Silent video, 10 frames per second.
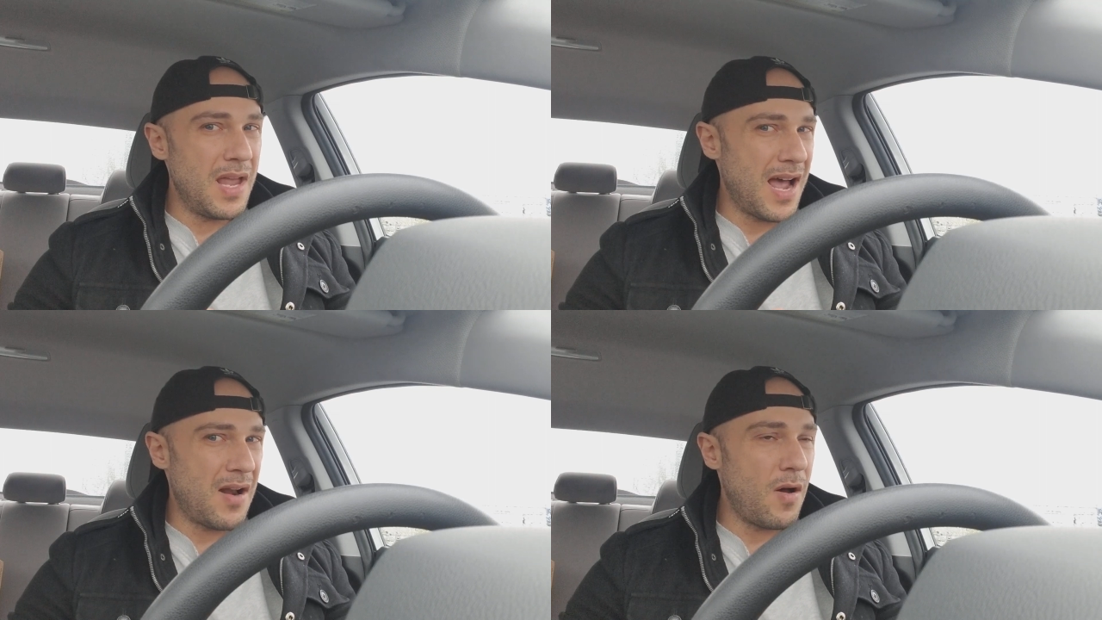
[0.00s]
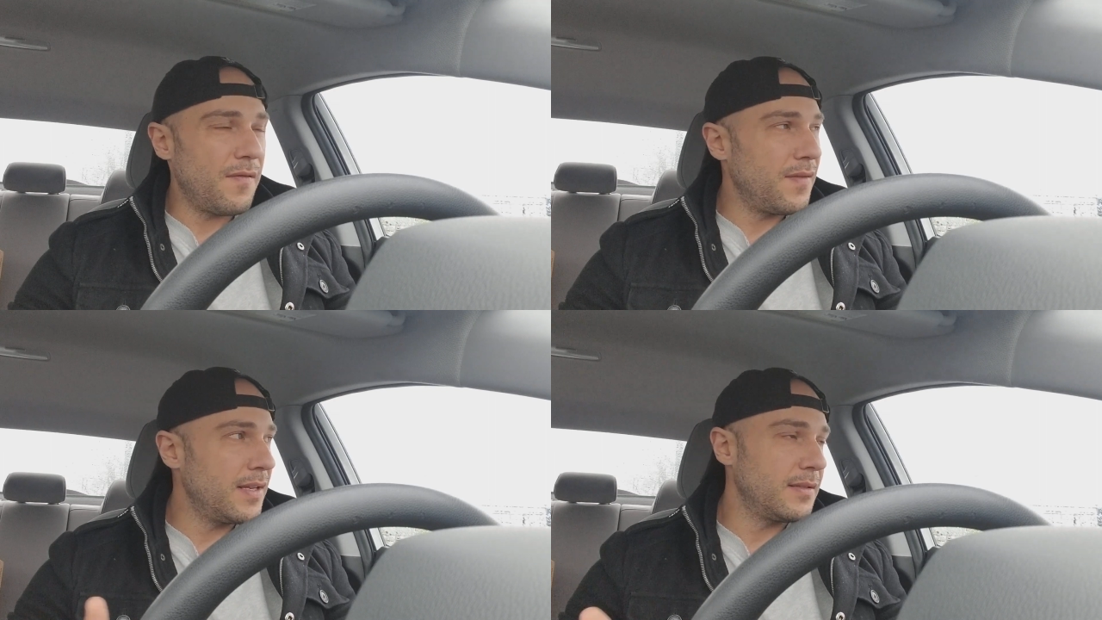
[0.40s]
on
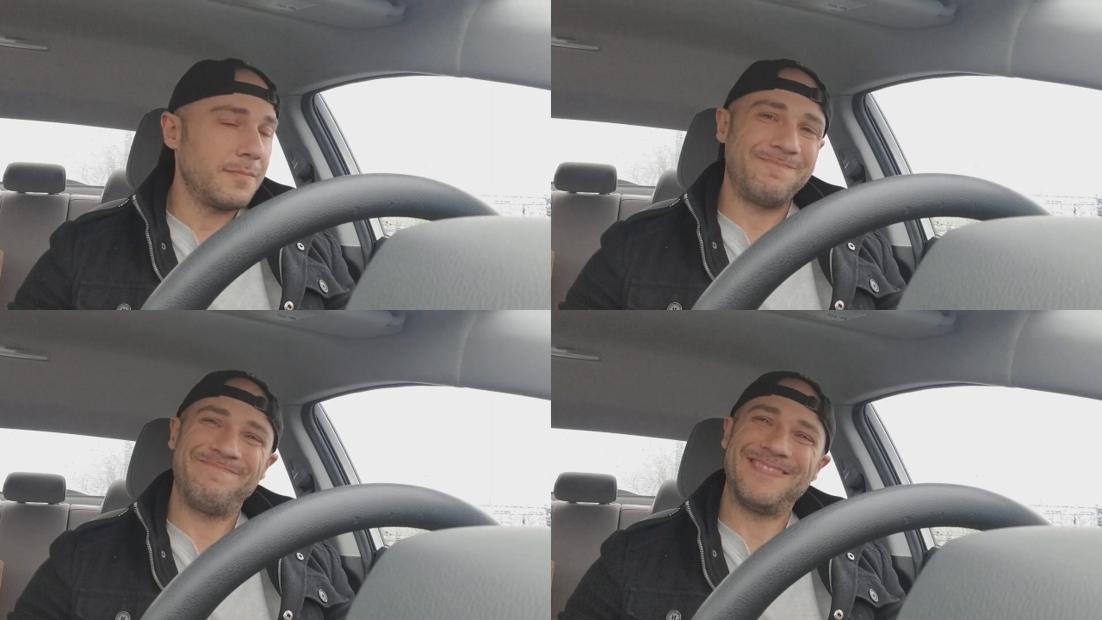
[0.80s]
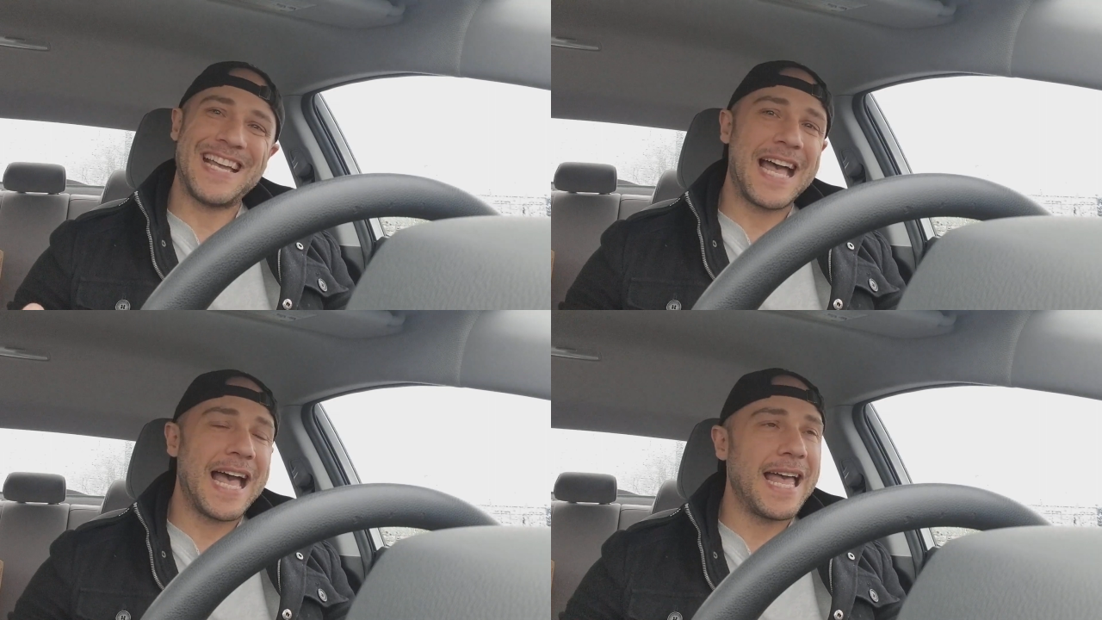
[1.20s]
offense?
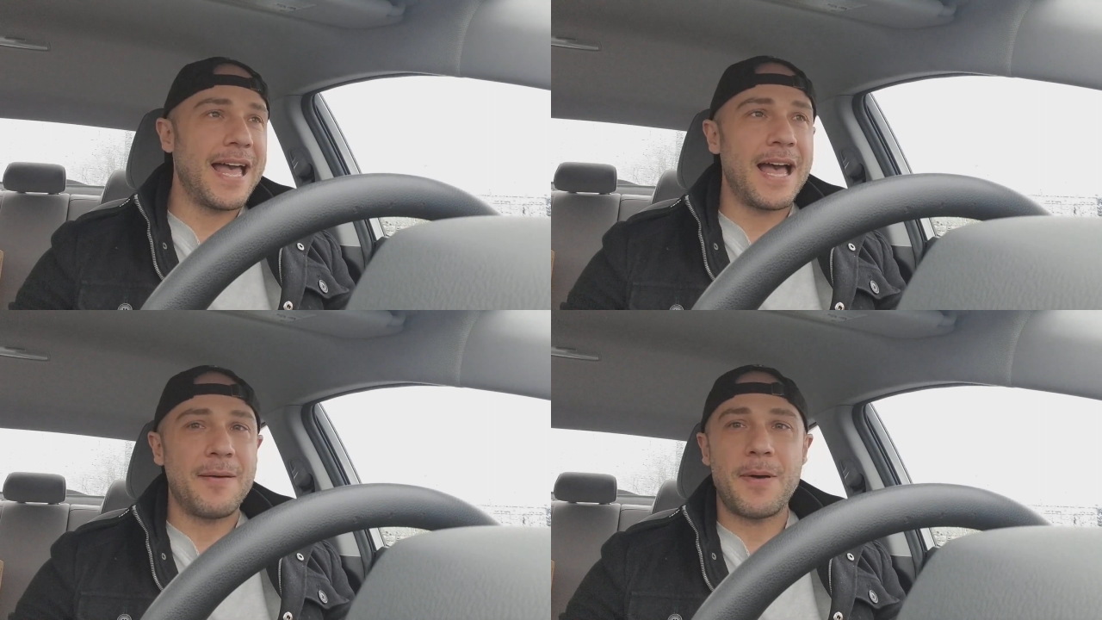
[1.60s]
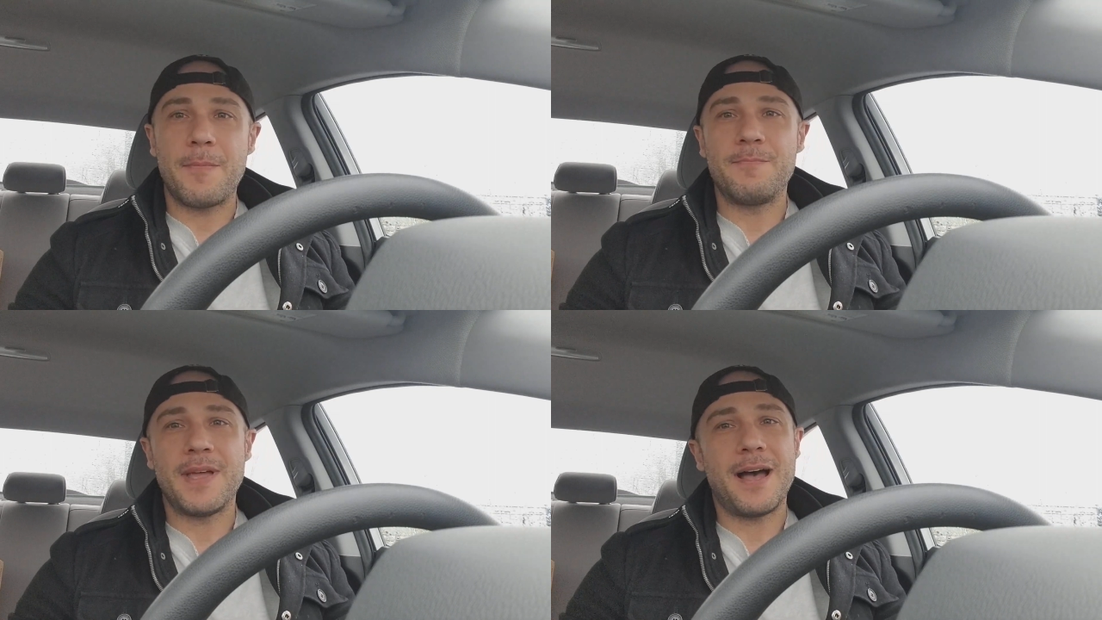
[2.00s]

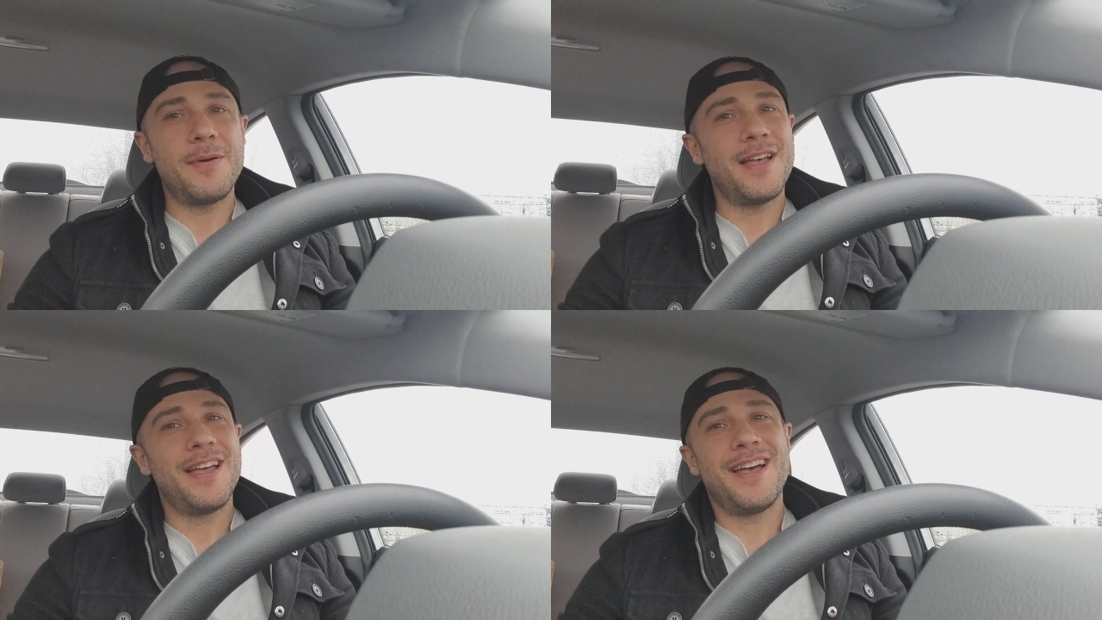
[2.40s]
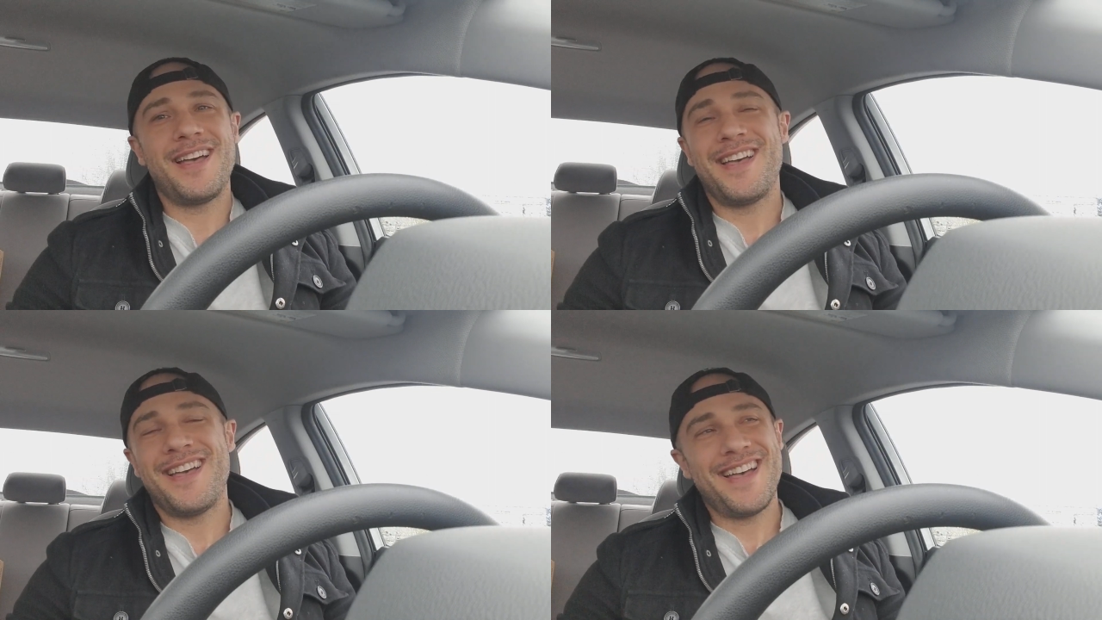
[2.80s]

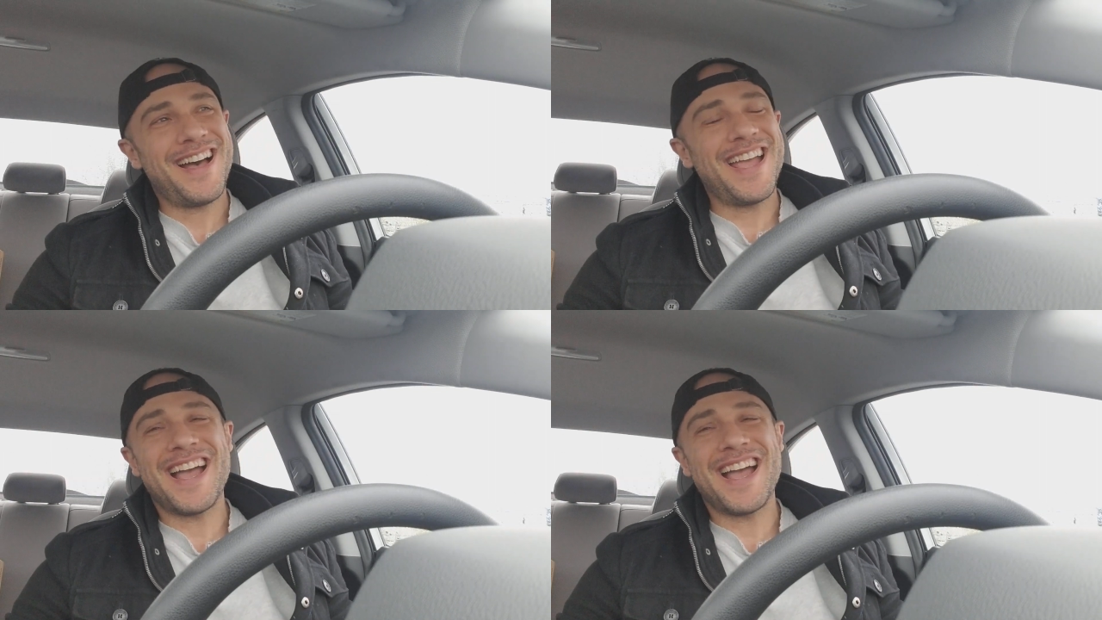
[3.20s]
I